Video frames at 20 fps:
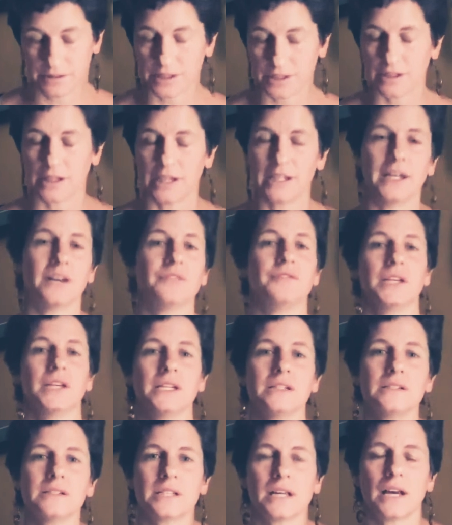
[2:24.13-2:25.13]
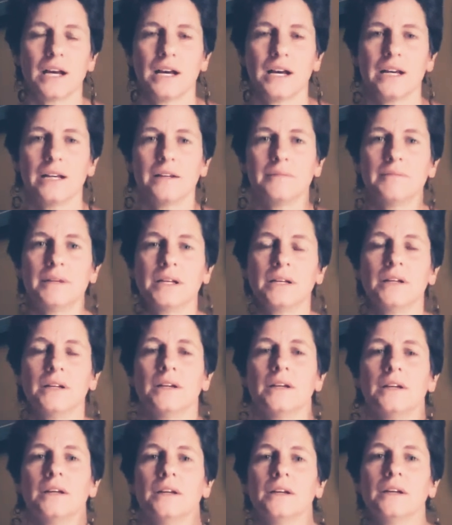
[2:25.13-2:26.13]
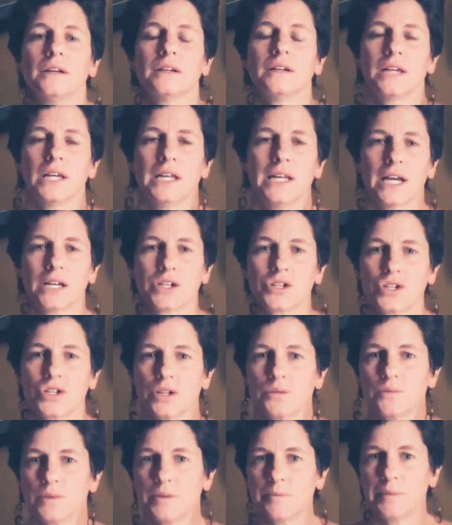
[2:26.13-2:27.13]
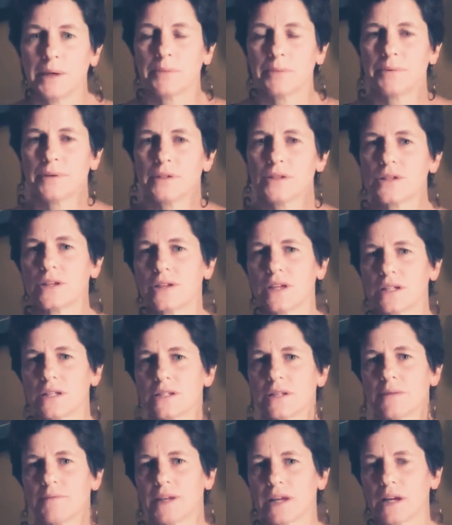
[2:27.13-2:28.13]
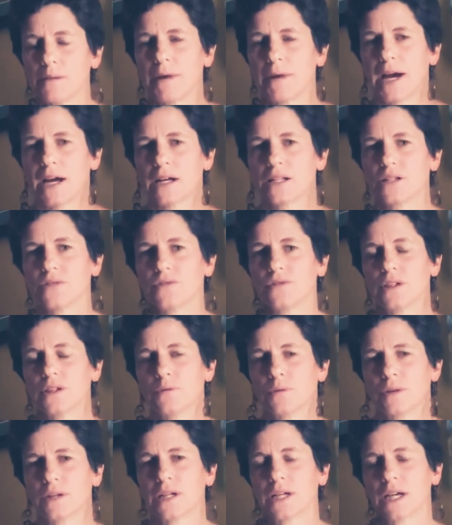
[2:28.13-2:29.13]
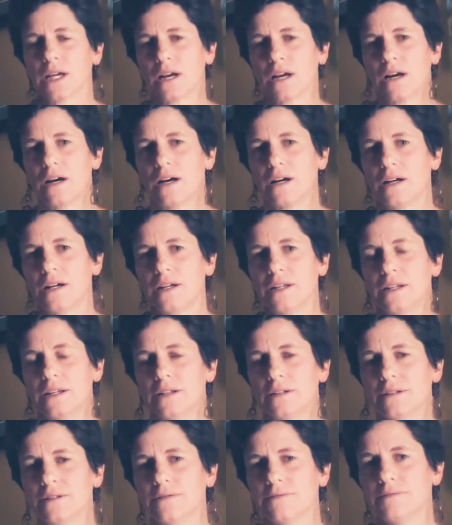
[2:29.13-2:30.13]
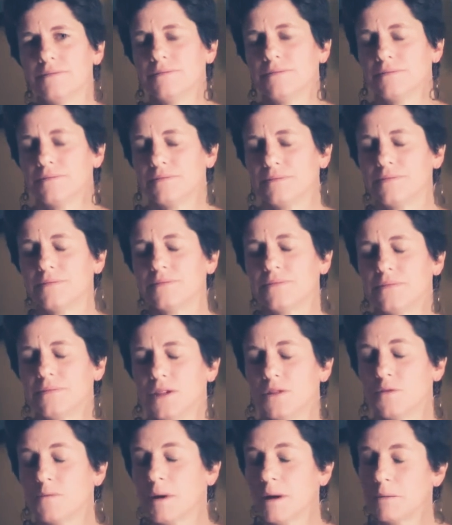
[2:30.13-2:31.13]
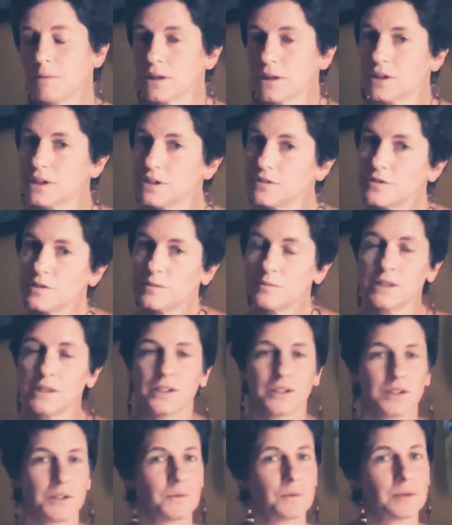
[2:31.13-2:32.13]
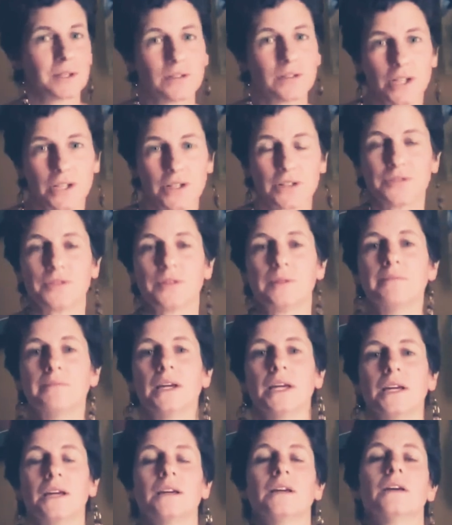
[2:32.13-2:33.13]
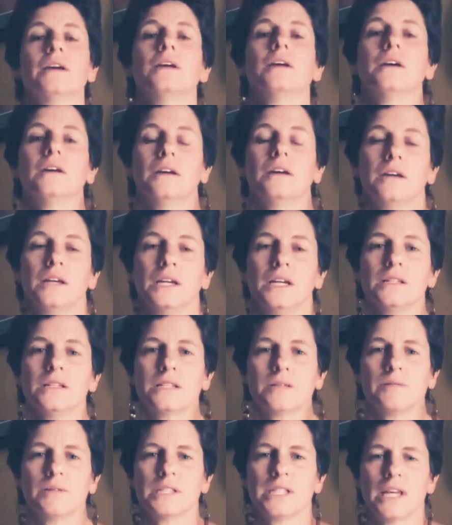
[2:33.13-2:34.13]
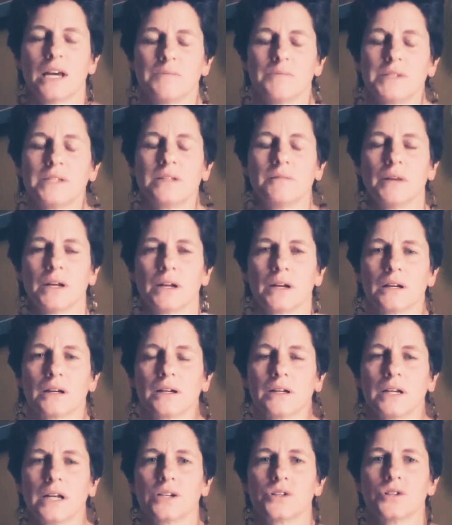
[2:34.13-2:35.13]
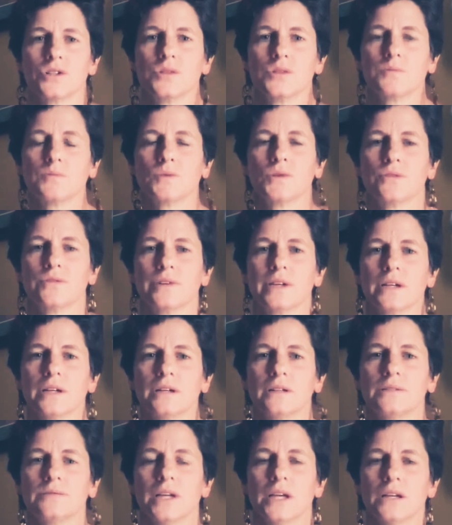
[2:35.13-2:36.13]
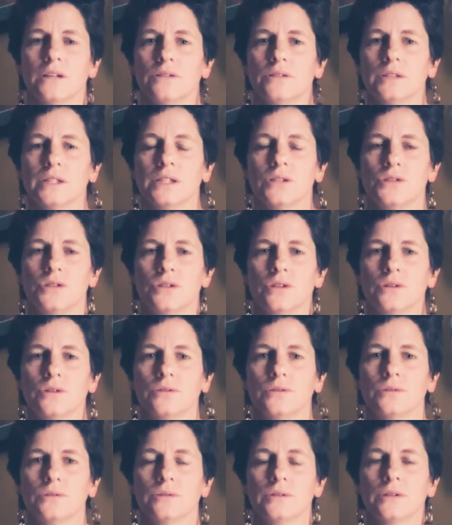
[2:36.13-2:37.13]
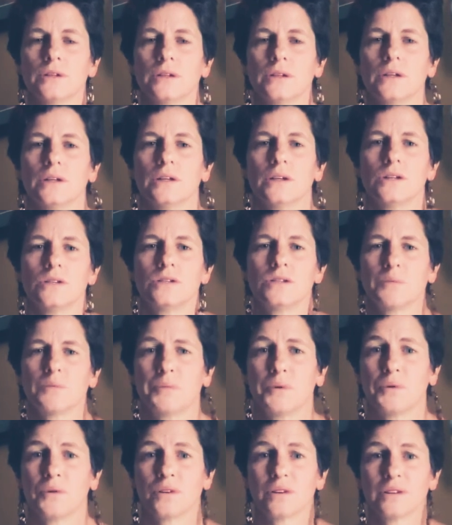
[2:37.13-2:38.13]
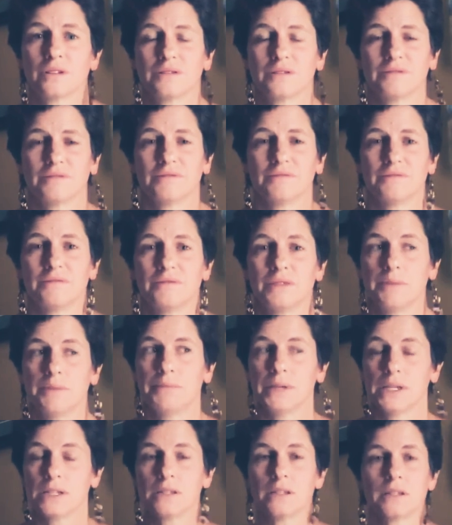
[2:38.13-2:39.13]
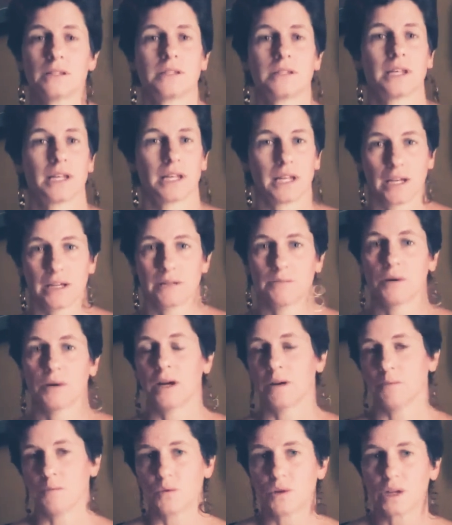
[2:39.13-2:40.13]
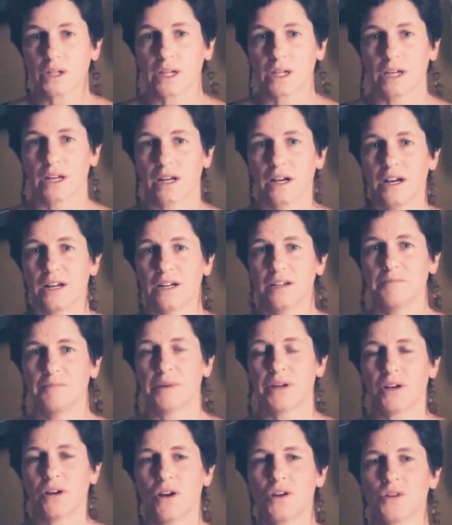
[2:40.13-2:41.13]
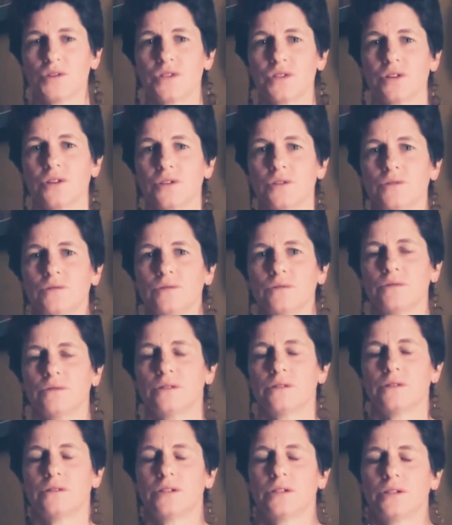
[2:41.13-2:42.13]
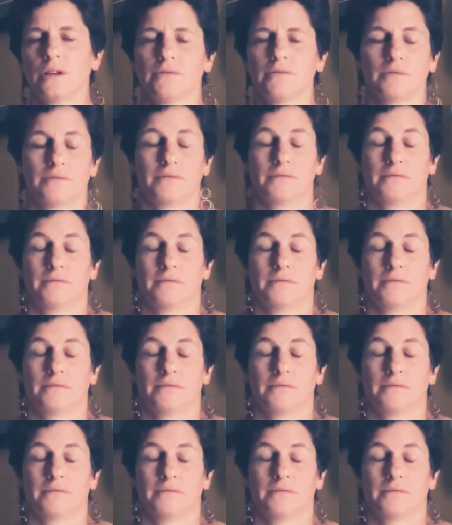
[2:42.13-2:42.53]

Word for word: enough in time connection with people. And so that's something I'm actively working on. And you've probably heard from me or you will hear from me in some attempts to make our connections more real, not only to support the business that I'm, I'm working on, but also to